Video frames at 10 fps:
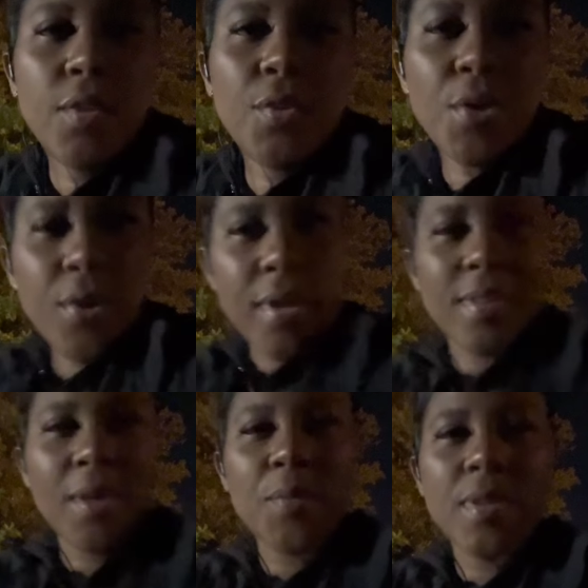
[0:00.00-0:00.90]
You know what
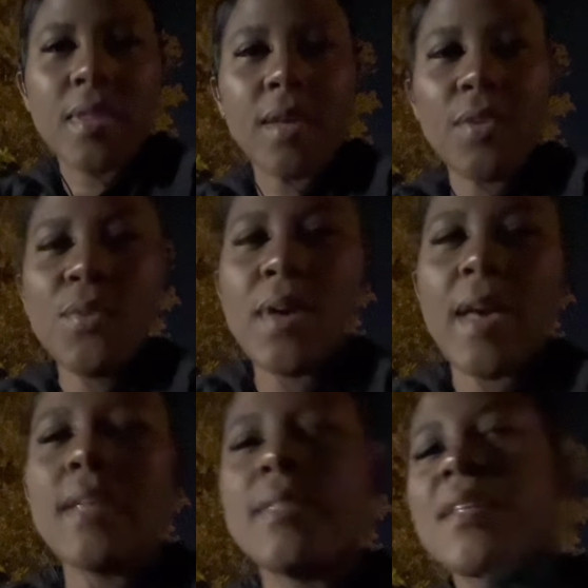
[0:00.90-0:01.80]
else I was thinking, you
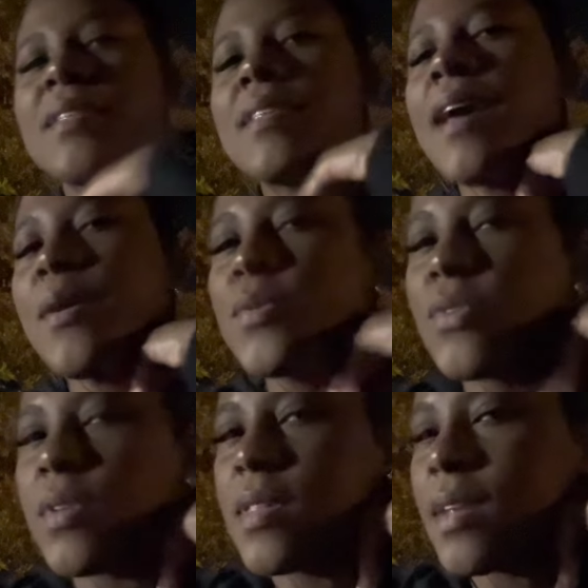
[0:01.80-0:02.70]
guys, as I was
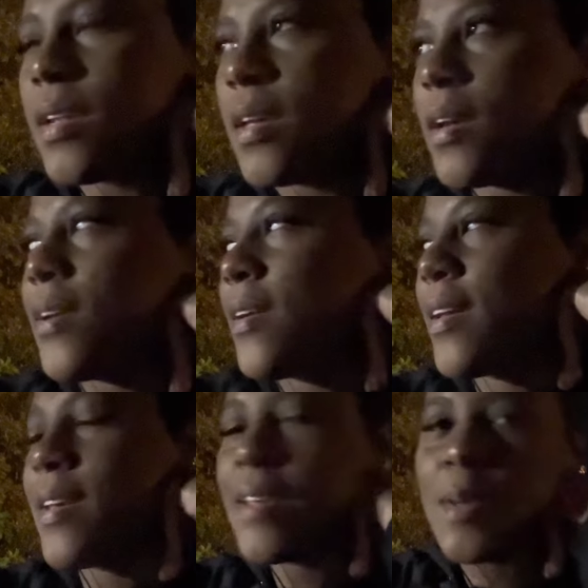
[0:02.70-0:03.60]
just sitting here
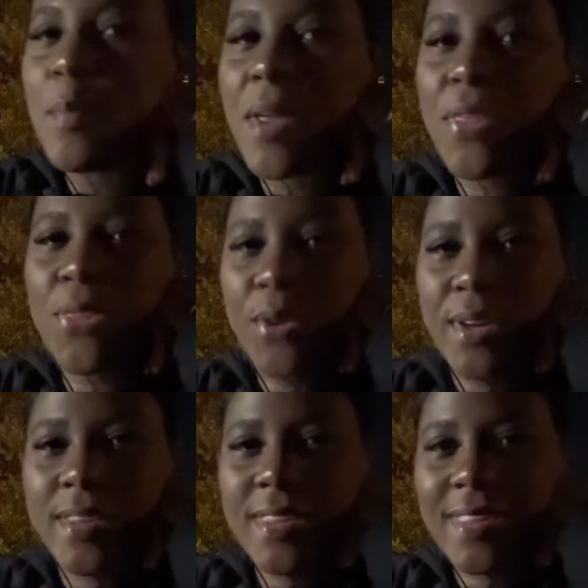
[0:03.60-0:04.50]
in my
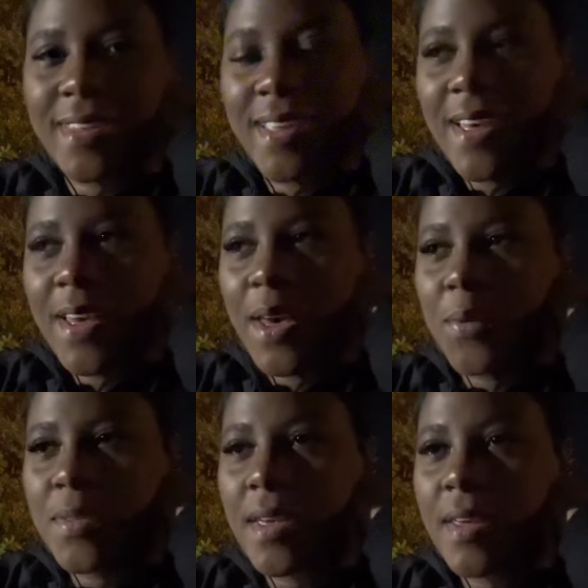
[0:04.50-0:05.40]
thoughts? I
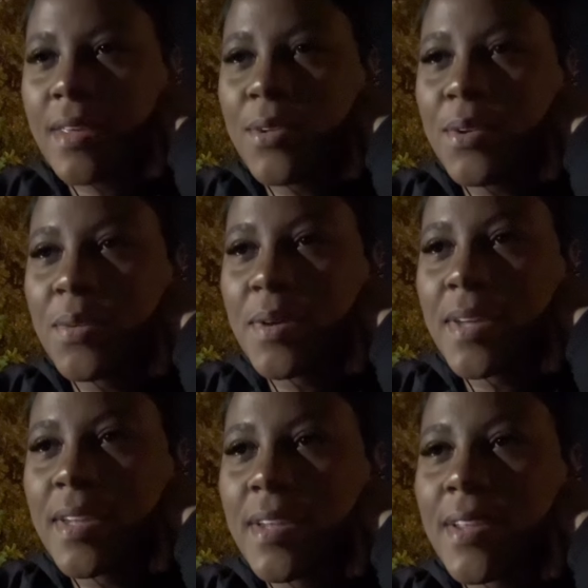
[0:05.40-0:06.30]
was like, you know
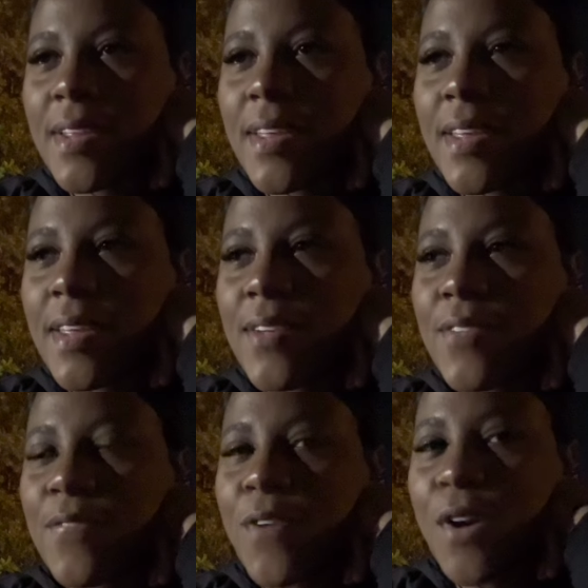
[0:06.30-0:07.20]
what?
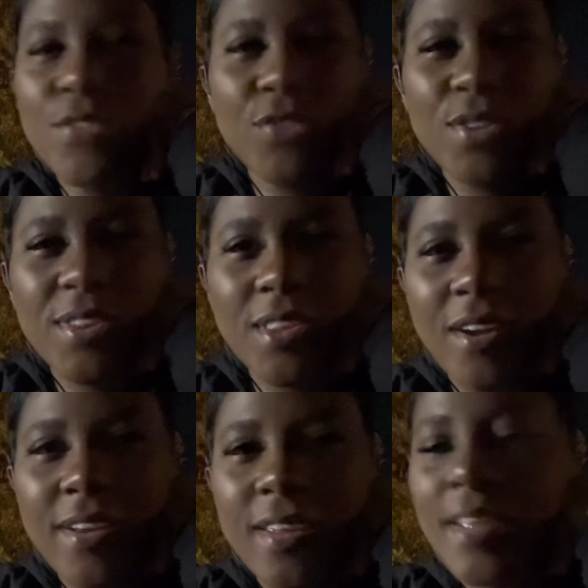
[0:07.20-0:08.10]
fall just
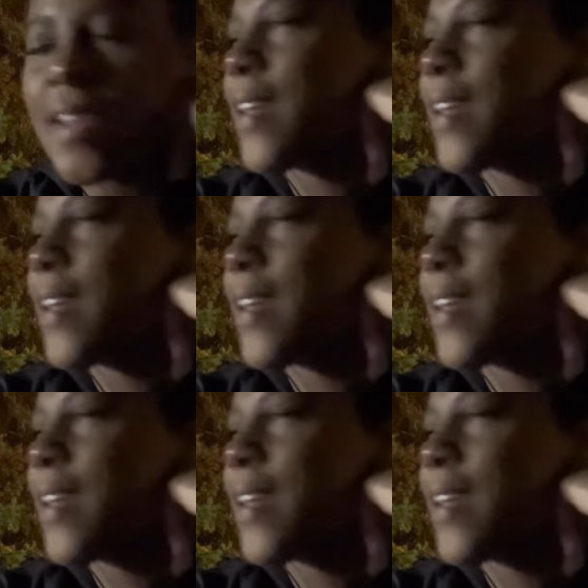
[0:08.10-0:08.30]
started.